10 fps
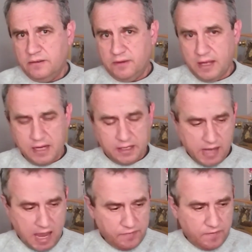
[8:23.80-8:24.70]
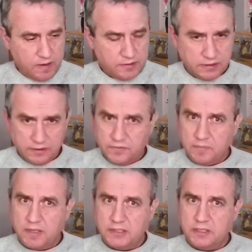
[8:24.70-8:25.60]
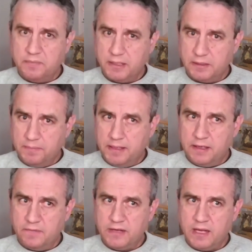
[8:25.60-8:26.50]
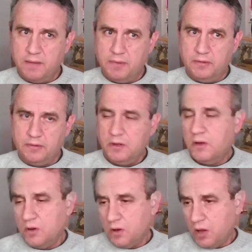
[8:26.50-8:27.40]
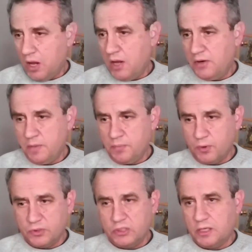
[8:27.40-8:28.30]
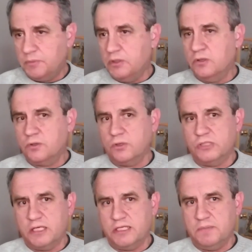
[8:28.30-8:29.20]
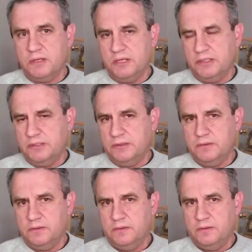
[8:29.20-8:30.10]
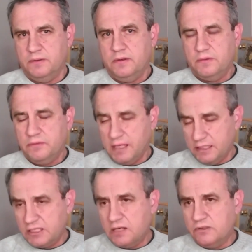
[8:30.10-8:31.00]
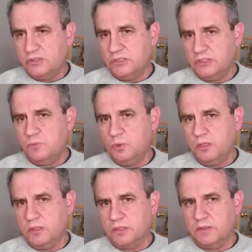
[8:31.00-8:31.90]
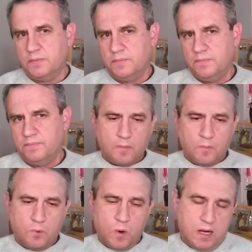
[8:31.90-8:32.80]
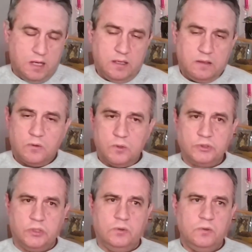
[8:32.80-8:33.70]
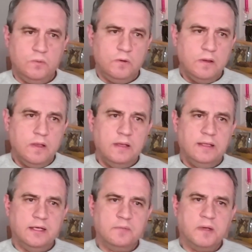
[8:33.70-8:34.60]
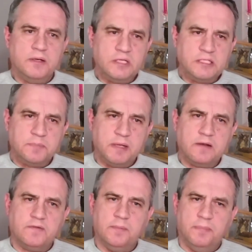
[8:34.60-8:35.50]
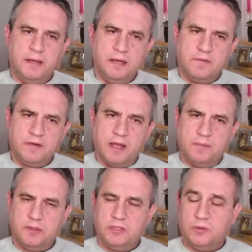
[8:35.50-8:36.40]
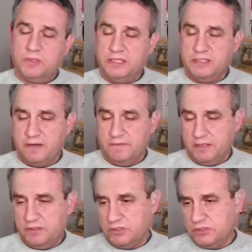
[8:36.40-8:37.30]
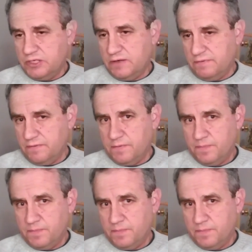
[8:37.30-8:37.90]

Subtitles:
They had advanced information about the bending of the hammer, and they brought it up during cross-examination. That is how the system works. Why, also, didn't Moritz speak of the bending of the hammer during his evidence in chief?